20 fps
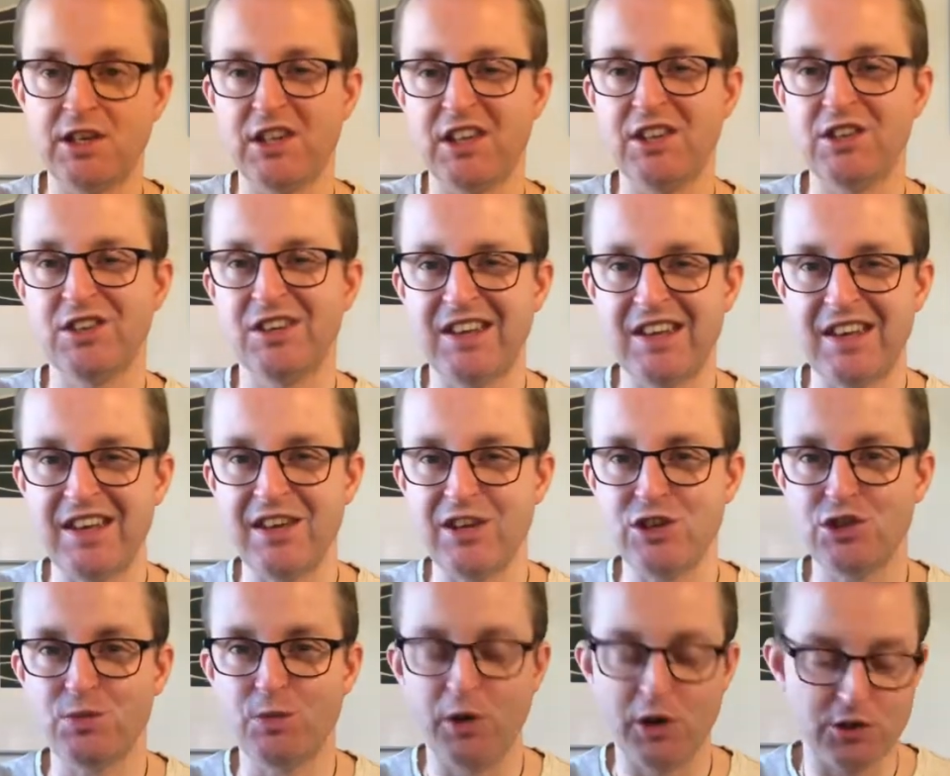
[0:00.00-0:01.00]
into
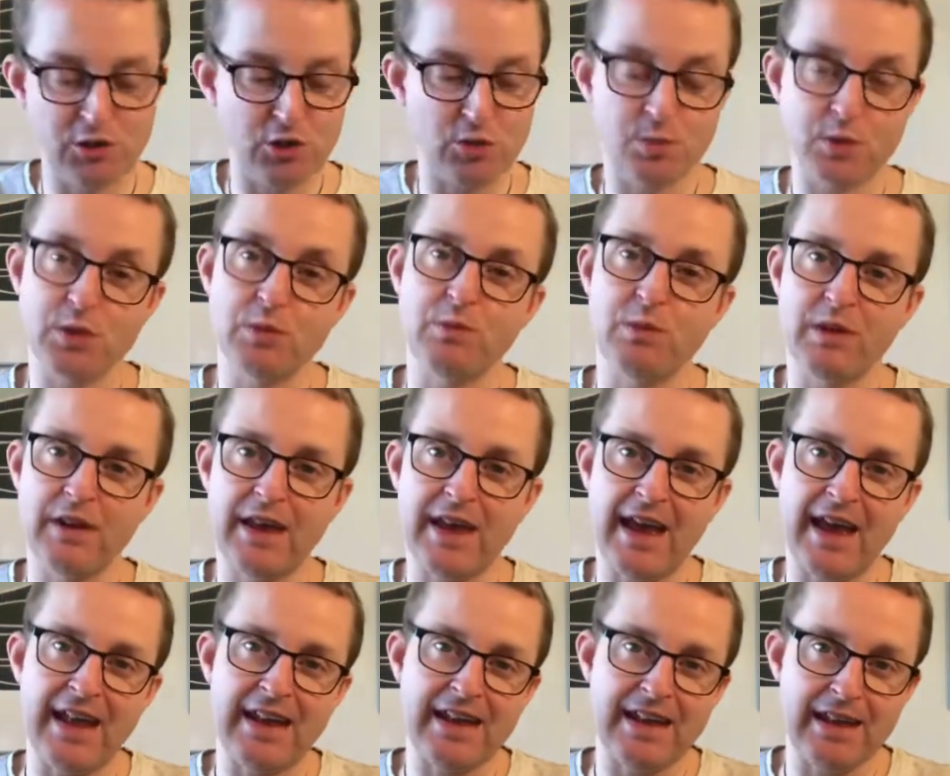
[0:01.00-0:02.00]
each pot, you probably
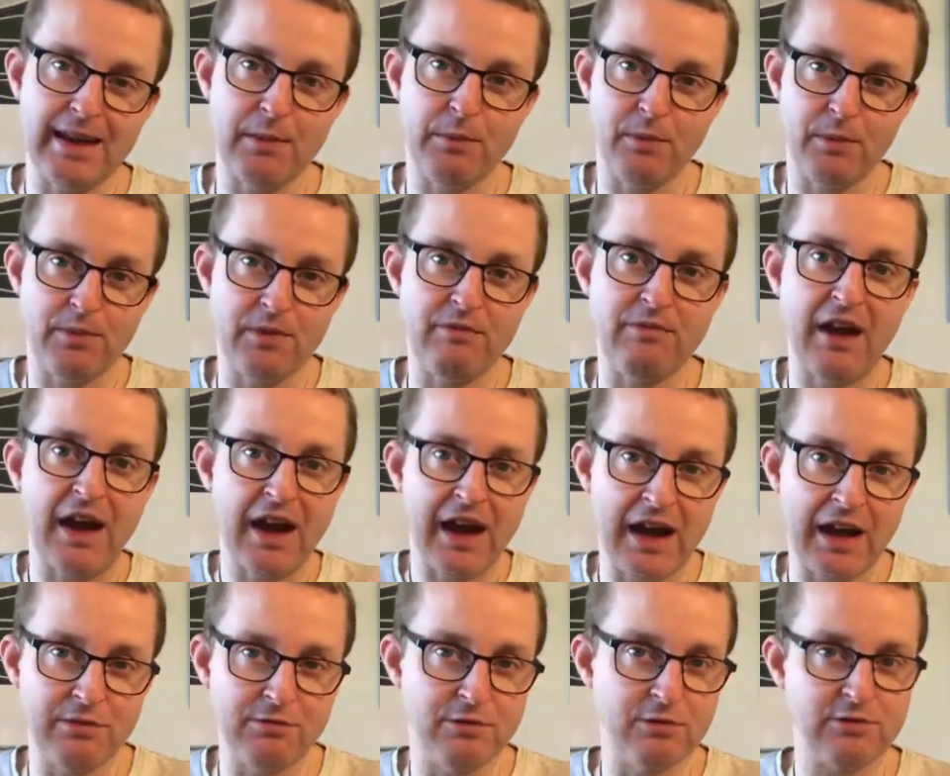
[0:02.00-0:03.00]
end up with
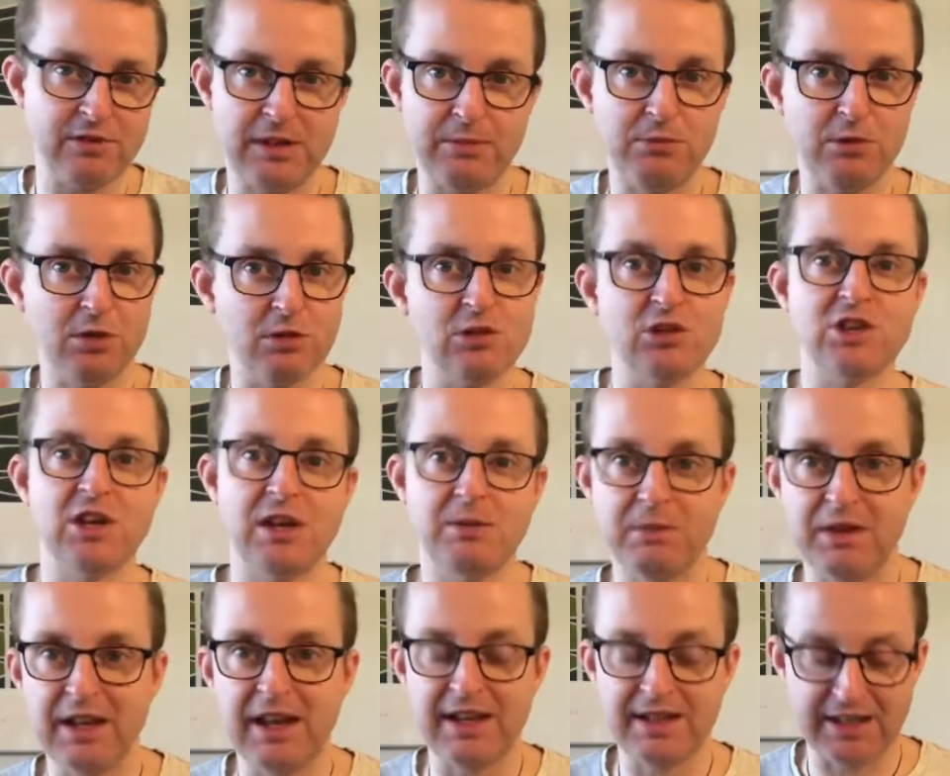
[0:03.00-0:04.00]
half of them not
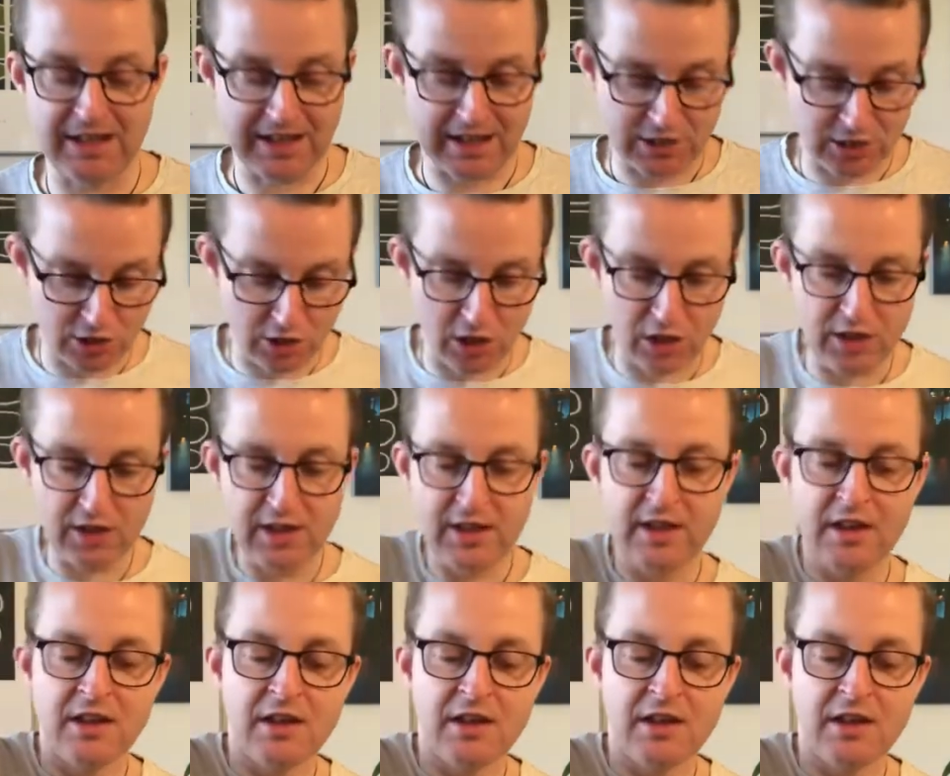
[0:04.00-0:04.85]
germinating at all.